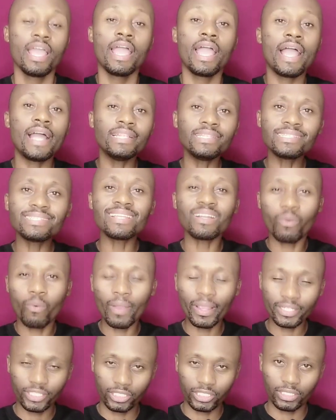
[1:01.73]
Hence the
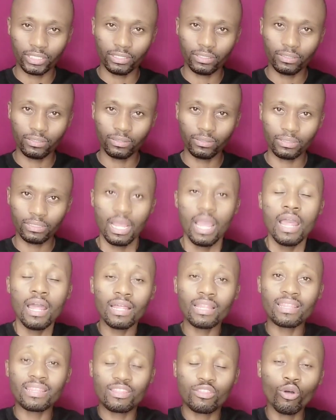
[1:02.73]
question.
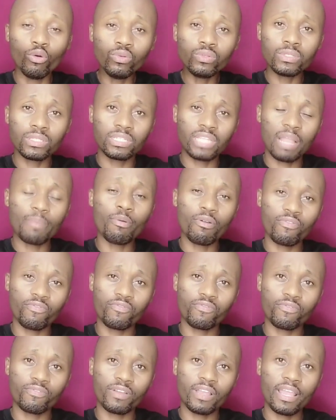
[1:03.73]
Those type
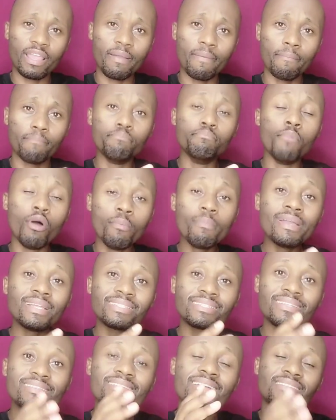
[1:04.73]
of
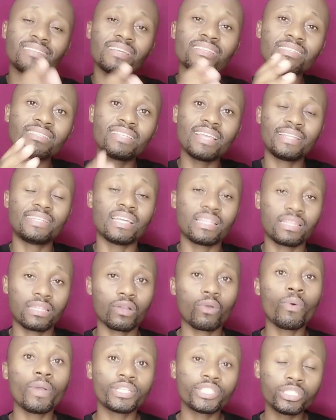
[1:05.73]
moment necessitated the
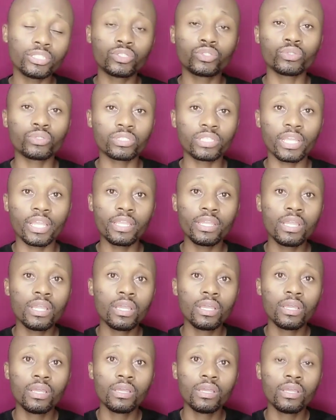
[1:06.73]
question to say,
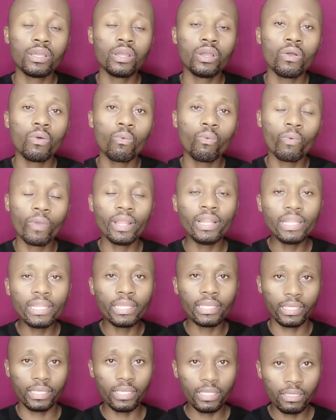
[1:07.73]
will
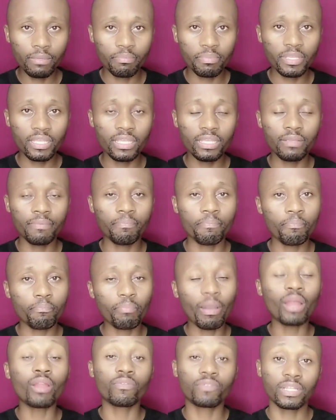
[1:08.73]
he be
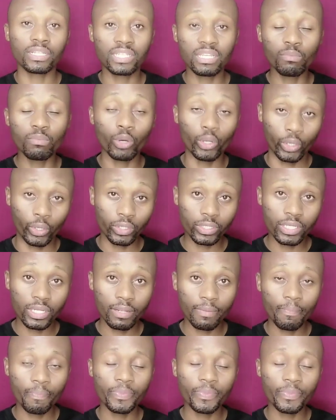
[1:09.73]
part of the team or not?